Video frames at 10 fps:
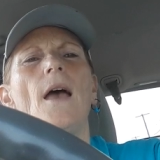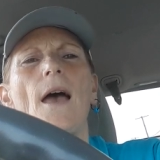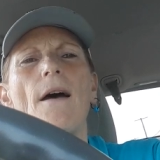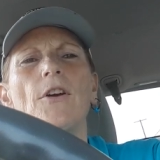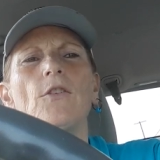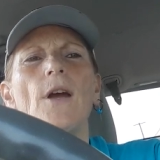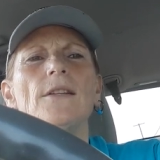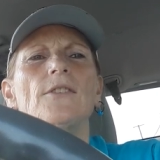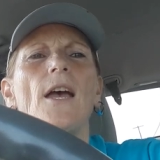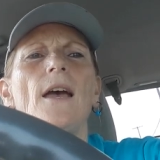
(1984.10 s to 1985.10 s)
Have a
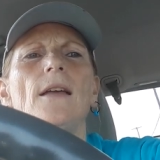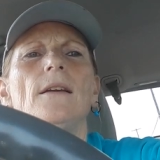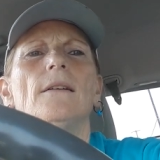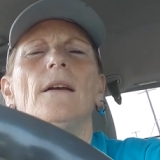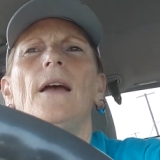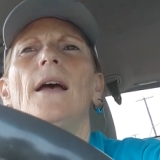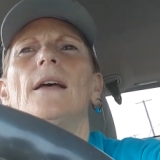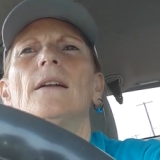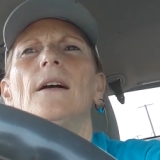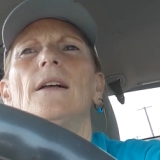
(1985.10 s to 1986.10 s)
great day,
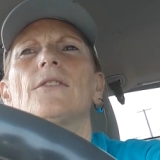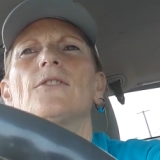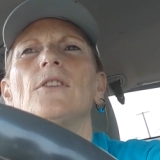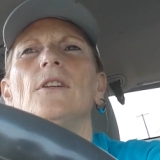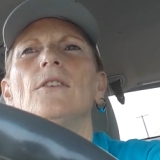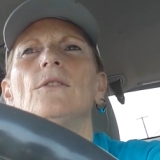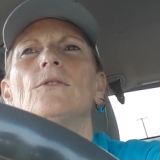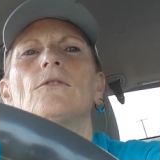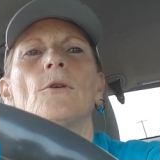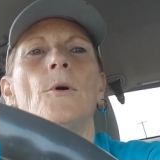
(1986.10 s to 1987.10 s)
and I'll see you
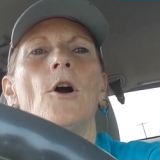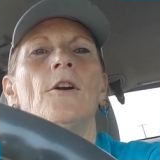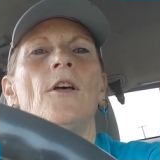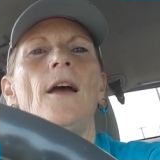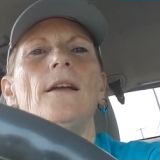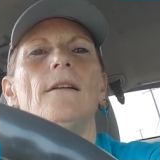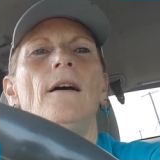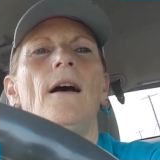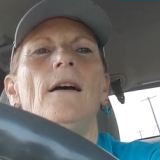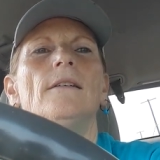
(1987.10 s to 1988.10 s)
tomorrow night,
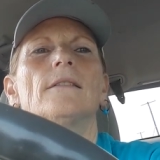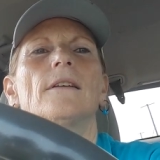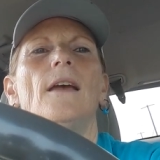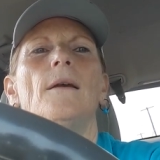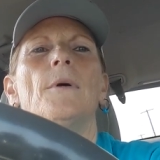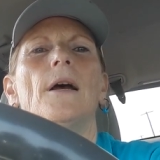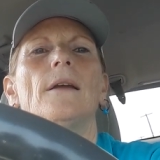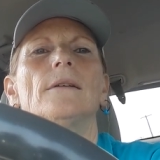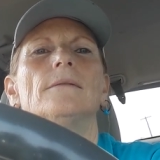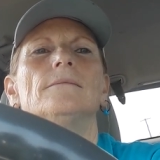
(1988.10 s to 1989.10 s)
huh? Okay, bye.